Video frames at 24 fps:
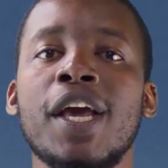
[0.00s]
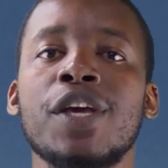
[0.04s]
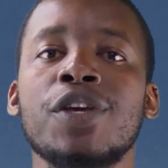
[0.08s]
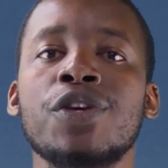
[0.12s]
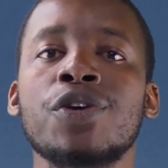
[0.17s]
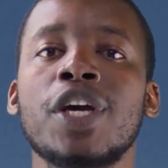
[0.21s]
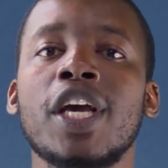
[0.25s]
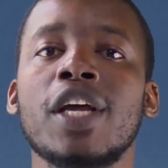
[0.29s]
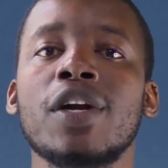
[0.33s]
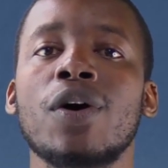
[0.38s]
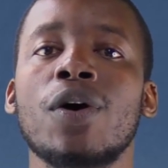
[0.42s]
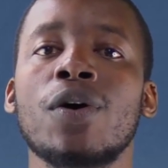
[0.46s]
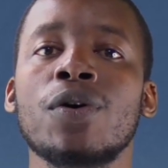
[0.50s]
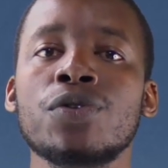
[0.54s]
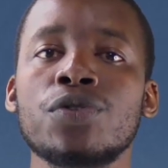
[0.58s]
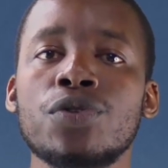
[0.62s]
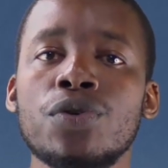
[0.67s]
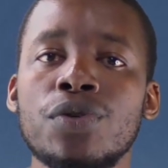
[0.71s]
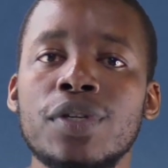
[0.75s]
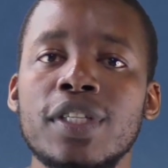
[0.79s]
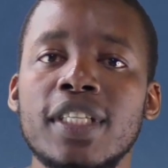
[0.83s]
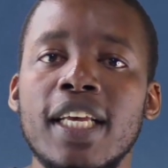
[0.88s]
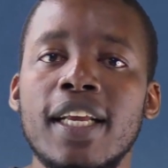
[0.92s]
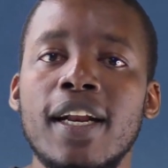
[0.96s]
You can
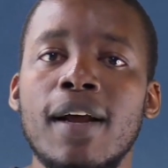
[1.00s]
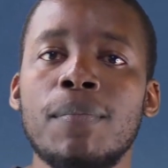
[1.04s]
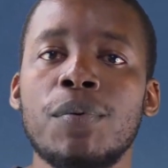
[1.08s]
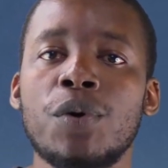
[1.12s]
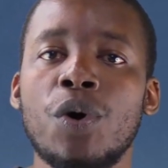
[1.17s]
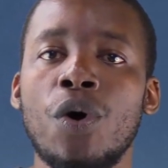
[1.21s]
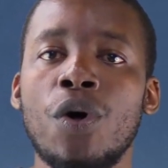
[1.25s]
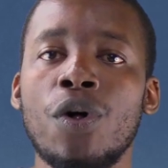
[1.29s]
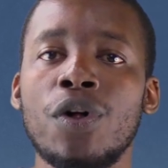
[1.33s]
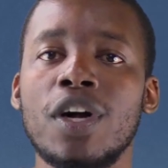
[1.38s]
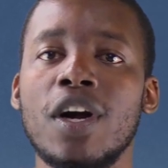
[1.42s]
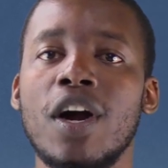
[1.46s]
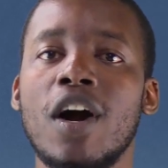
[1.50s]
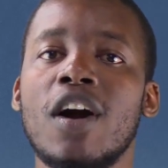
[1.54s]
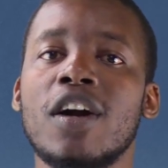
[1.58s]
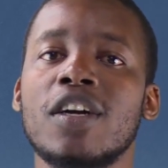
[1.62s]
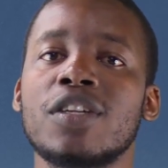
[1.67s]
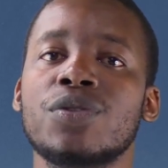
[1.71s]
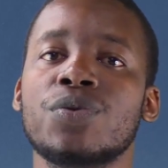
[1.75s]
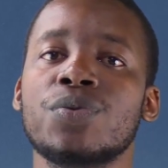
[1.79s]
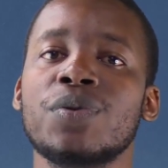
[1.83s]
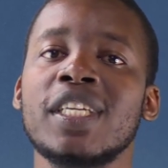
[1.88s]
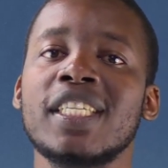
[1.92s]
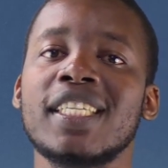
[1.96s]
also set up call
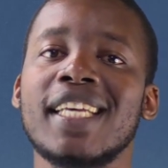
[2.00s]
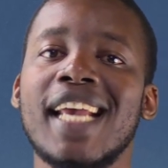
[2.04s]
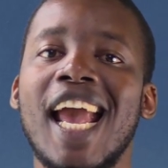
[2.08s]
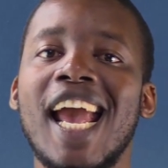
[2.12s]
cards, which